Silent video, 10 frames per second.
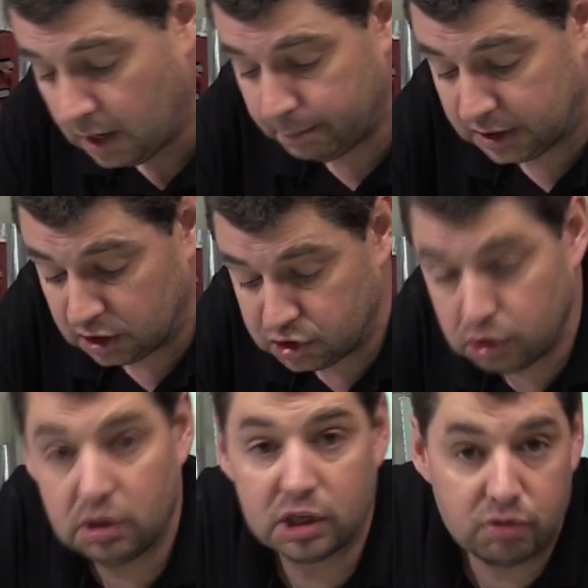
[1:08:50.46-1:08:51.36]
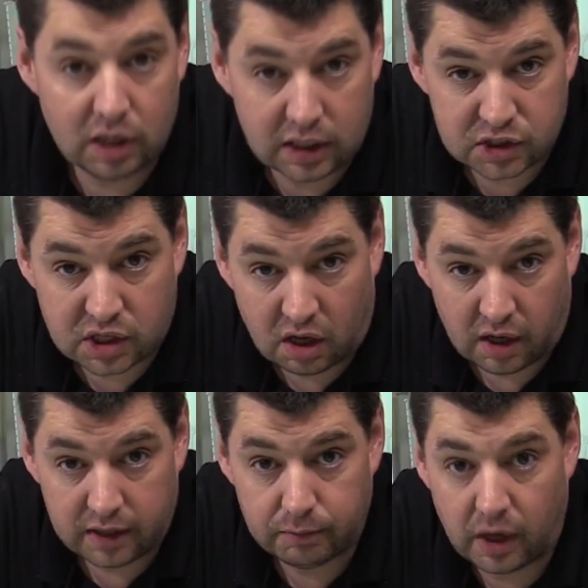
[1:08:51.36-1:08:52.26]
Because you're an acrylics
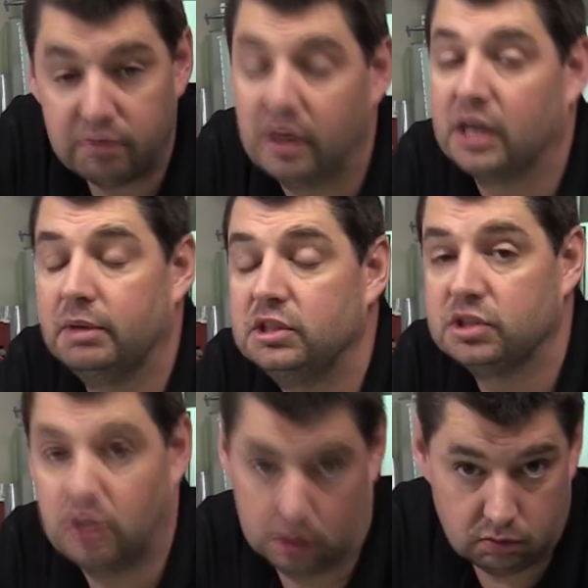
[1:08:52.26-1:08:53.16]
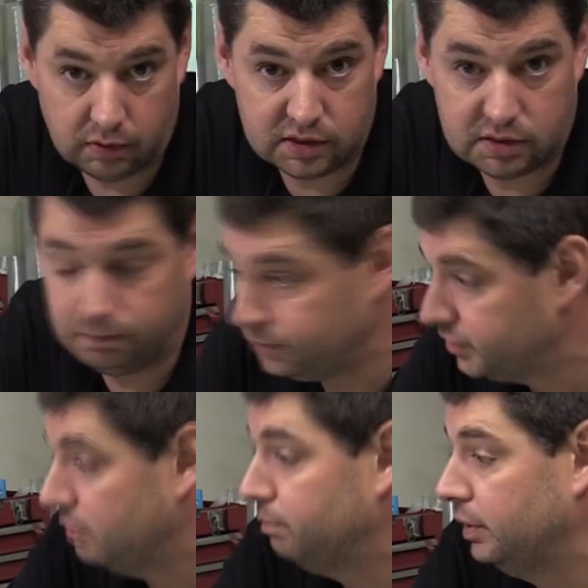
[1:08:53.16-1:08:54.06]
guy, I recommend Stynylrez.
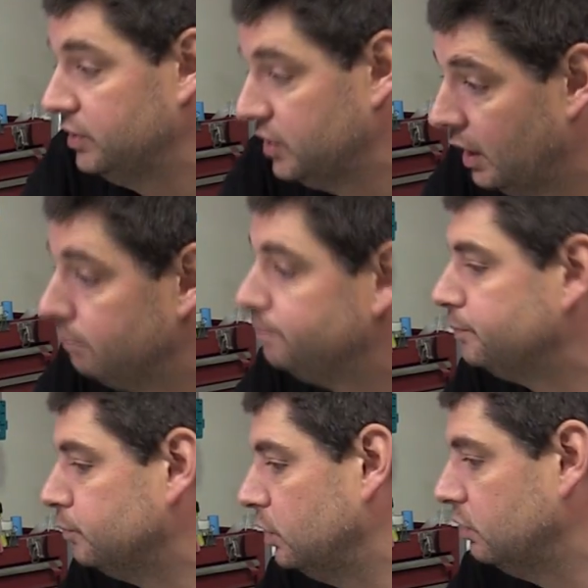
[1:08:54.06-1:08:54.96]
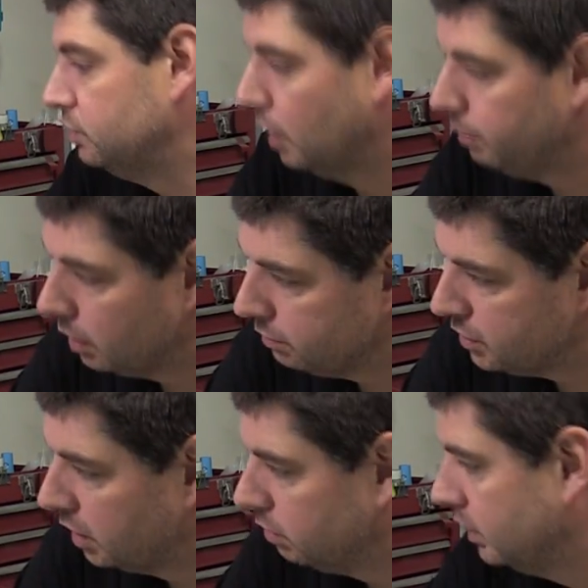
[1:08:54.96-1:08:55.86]
Simple as that. Where is my bottle of
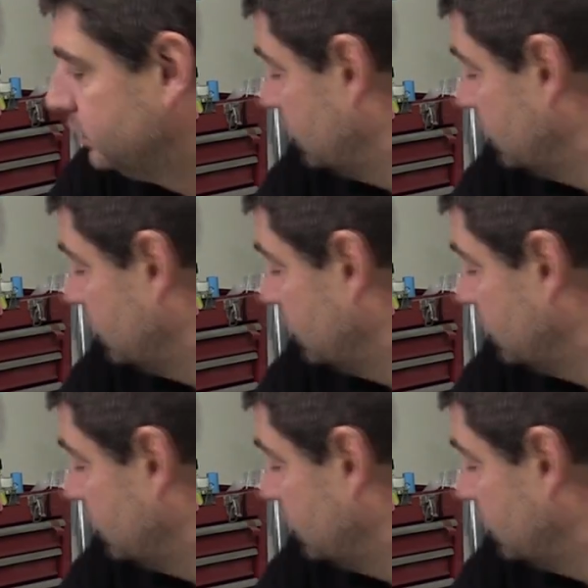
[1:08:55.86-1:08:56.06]
Stynylrez?